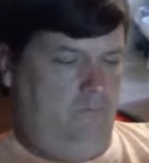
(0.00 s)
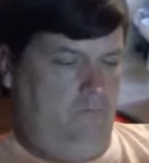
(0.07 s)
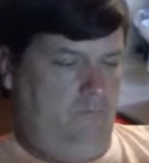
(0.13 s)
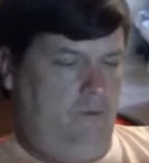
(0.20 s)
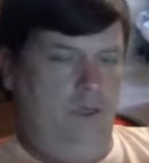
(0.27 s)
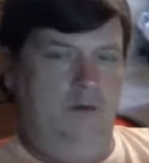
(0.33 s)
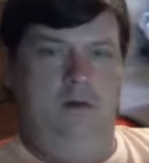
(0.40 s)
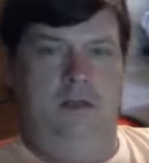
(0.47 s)

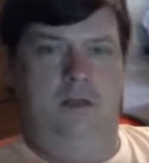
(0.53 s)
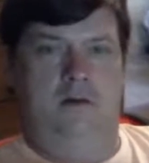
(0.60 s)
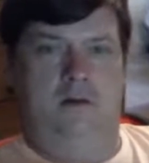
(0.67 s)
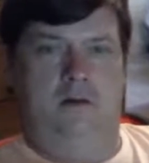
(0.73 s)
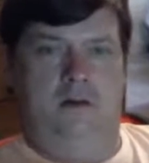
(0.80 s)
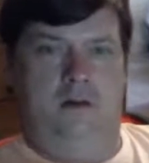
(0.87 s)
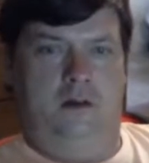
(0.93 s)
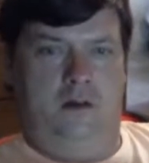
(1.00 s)
union
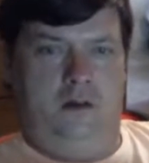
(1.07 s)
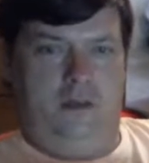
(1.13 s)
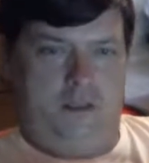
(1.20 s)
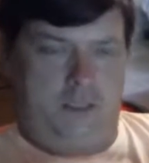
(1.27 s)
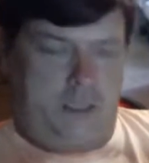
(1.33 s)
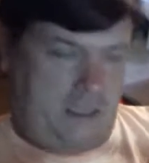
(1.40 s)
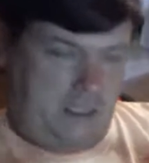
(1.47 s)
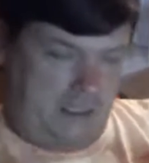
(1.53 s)

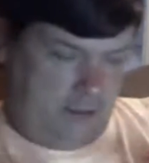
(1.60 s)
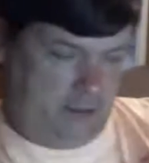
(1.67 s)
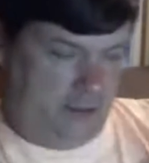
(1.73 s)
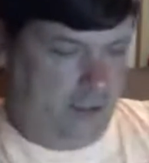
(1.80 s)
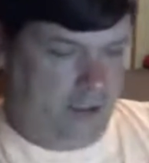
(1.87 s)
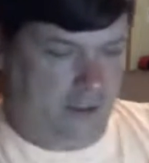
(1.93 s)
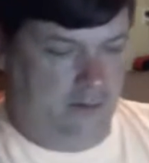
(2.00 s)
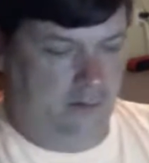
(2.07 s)
is
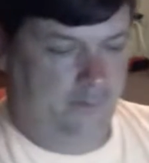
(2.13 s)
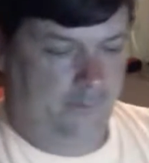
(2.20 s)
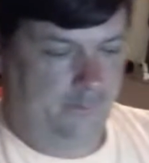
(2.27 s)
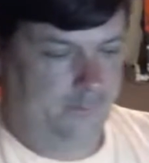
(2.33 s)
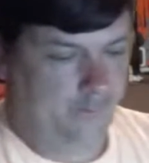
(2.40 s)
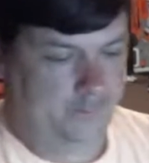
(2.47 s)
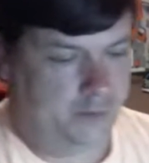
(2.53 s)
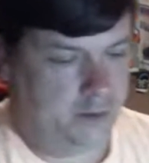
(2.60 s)
leaking.
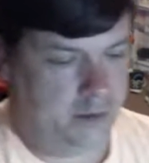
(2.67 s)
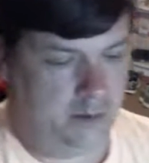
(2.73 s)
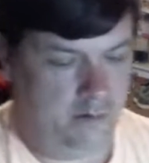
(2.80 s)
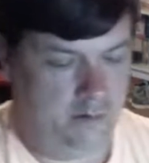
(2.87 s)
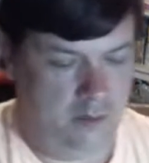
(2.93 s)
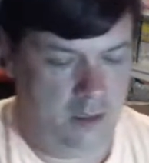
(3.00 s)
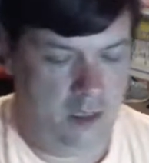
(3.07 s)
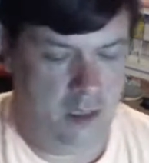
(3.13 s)

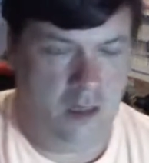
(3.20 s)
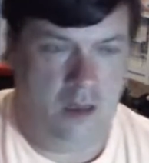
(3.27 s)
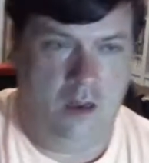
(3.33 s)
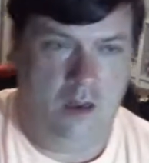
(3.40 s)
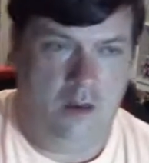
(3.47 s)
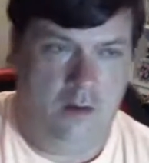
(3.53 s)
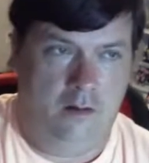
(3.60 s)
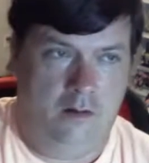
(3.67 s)
So
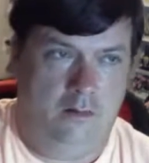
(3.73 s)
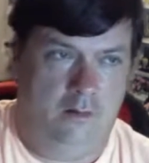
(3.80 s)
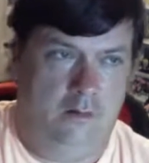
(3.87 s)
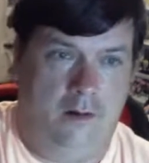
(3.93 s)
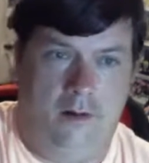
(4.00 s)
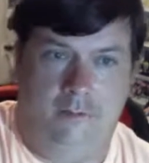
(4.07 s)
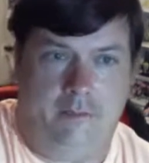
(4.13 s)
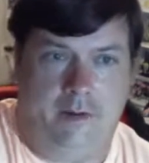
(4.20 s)

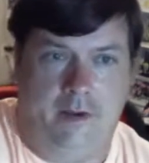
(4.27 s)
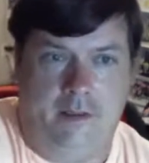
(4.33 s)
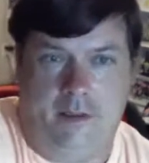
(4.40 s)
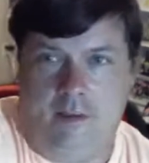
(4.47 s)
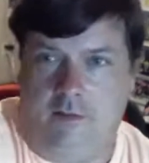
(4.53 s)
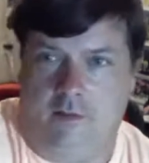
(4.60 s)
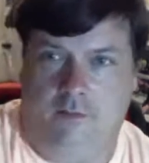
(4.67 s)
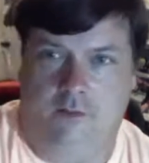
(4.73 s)
I'll find
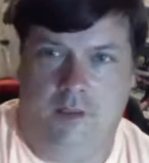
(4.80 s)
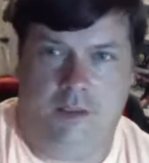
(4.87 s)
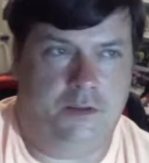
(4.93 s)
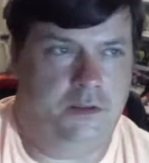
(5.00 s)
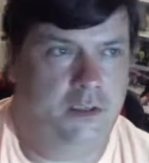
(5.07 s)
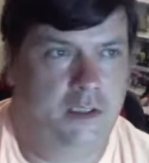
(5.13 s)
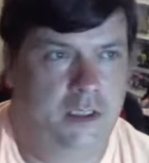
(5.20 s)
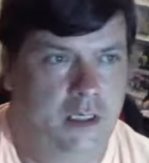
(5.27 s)
it
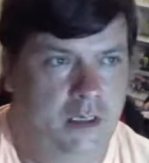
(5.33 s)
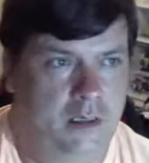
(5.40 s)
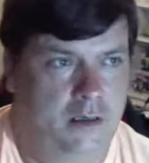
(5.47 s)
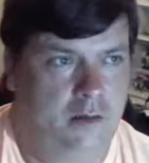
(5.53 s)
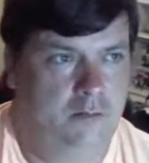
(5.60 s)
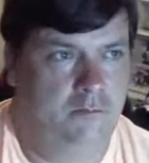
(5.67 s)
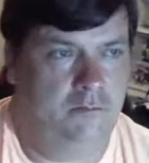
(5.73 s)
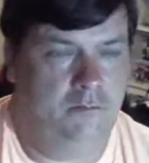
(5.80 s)
eventually.
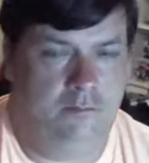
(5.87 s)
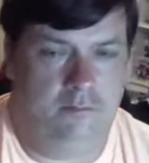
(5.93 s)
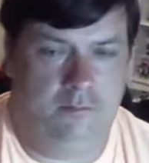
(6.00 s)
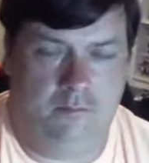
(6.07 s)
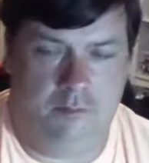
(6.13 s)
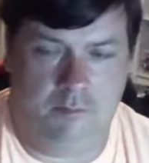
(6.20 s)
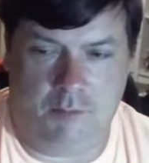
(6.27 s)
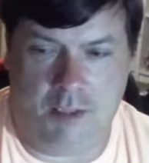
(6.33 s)
The
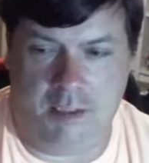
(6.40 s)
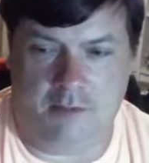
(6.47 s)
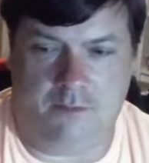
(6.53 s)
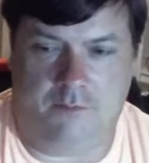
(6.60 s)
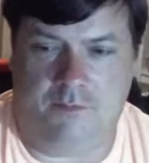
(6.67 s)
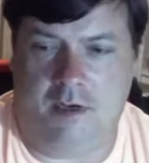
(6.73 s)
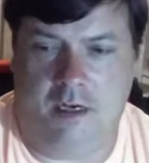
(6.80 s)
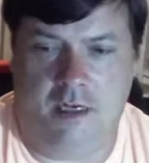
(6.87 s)
brakes are
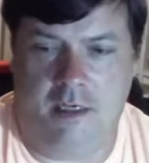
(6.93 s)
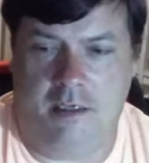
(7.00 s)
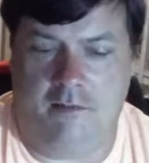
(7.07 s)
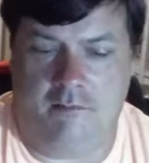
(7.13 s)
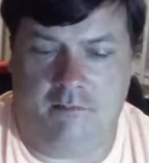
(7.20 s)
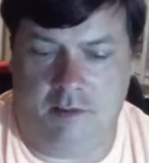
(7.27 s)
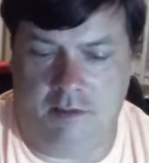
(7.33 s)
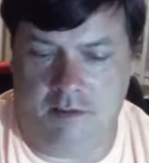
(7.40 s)
fine.
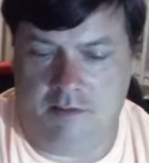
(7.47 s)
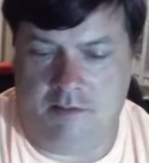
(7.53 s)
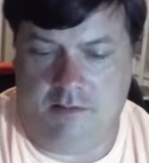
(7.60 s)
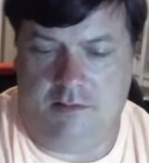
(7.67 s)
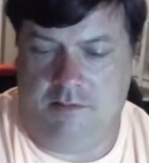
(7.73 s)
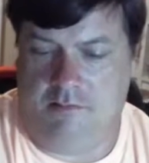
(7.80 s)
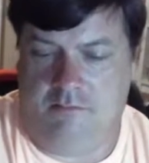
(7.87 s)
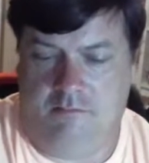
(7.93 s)

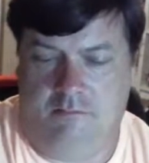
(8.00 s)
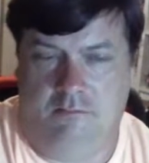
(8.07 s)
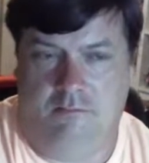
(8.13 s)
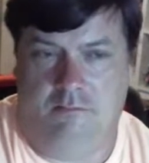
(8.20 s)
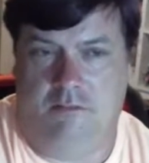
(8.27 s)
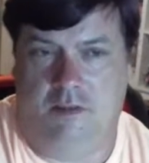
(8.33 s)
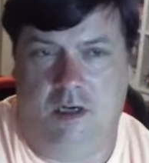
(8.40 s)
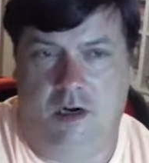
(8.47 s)

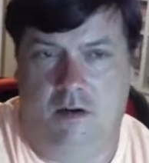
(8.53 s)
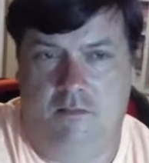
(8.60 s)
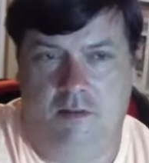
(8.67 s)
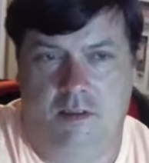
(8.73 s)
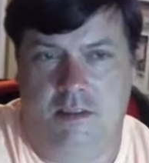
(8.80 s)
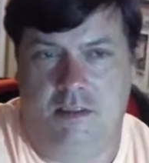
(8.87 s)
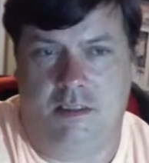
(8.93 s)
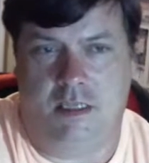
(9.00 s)
The car
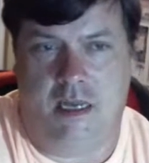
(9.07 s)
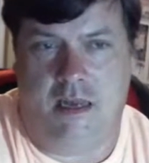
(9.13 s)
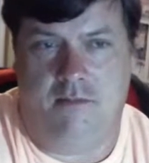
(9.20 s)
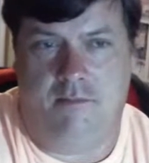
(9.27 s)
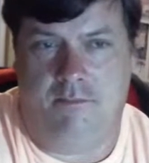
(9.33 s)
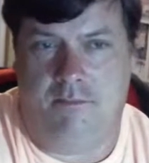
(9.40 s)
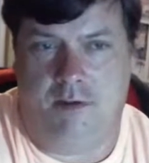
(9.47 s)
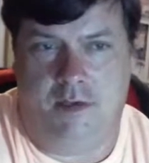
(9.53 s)
runs
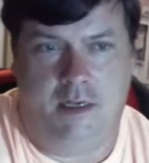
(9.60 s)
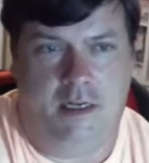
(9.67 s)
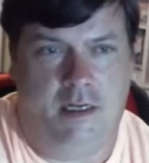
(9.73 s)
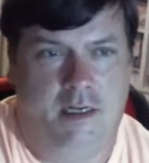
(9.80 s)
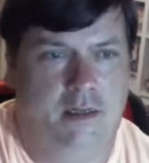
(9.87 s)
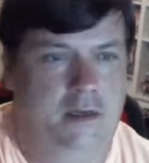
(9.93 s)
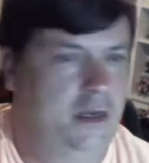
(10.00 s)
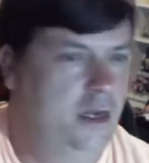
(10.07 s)
every
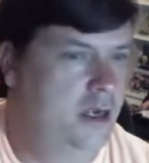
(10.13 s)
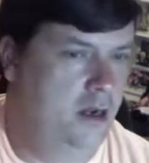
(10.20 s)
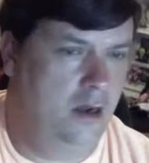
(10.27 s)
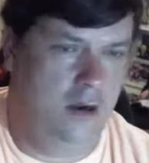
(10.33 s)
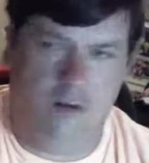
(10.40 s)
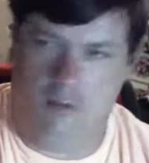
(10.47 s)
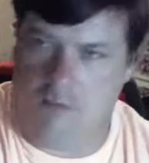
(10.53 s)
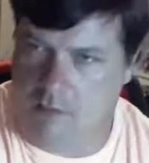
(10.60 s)
day,
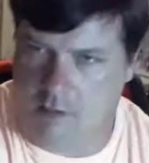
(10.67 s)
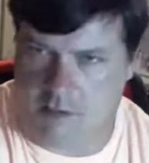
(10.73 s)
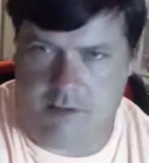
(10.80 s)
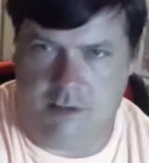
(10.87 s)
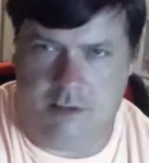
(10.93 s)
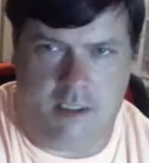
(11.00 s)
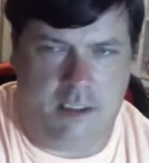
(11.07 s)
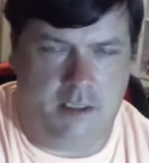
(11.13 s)
no
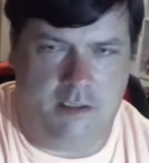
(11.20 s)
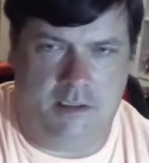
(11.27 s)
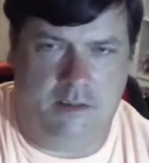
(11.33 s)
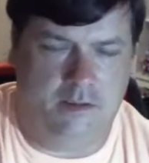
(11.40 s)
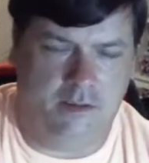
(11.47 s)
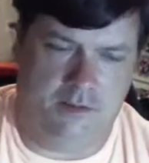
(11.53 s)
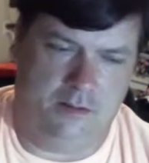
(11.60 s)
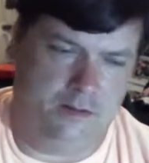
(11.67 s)
questions asked.
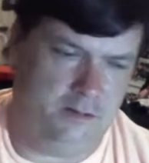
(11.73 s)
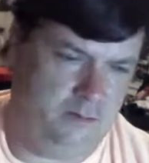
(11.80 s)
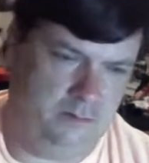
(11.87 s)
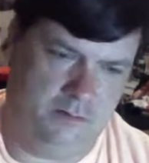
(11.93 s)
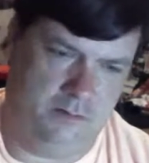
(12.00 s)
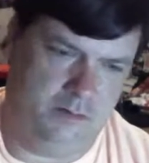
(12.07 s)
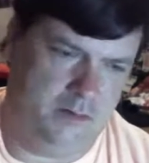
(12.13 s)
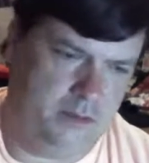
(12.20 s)
You
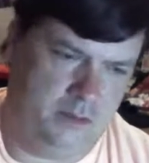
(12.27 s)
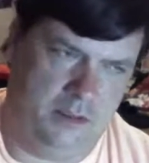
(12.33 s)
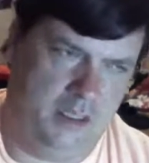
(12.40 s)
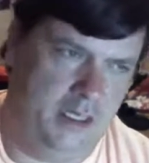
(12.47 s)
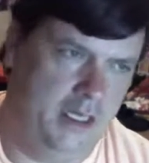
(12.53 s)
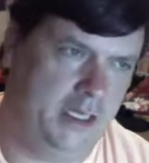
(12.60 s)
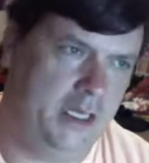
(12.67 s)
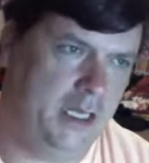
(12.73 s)

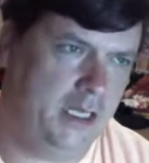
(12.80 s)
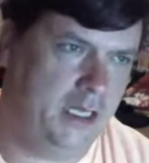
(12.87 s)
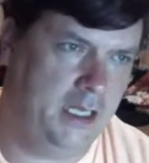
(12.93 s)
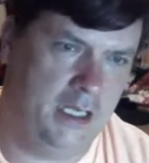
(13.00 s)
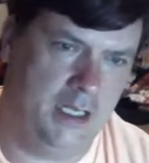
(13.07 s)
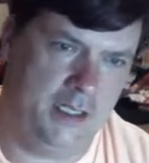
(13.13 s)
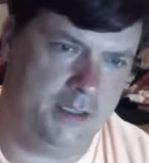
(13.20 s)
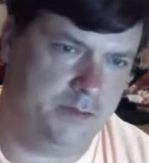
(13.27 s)
hit that
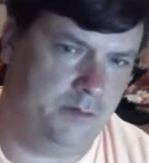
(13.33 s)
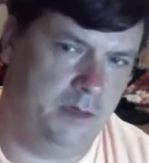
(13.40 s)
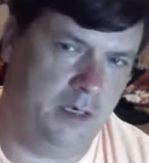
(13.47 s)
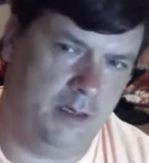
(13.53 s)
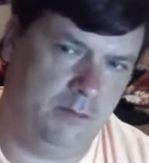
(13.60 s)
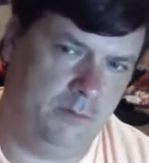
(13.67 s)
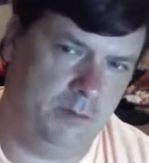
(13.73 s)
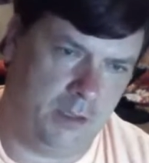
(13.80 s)
key, it's
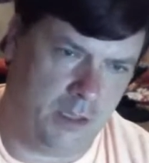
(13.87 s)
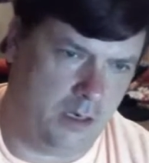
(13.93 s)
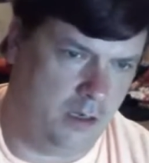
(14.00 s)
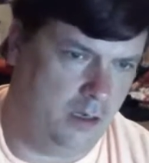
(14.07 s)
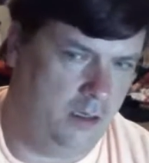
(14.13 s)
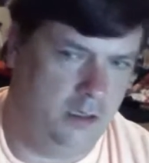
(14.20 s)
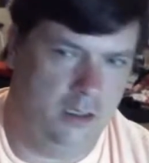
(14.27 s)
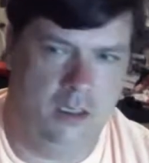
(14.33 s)
running, we're gone.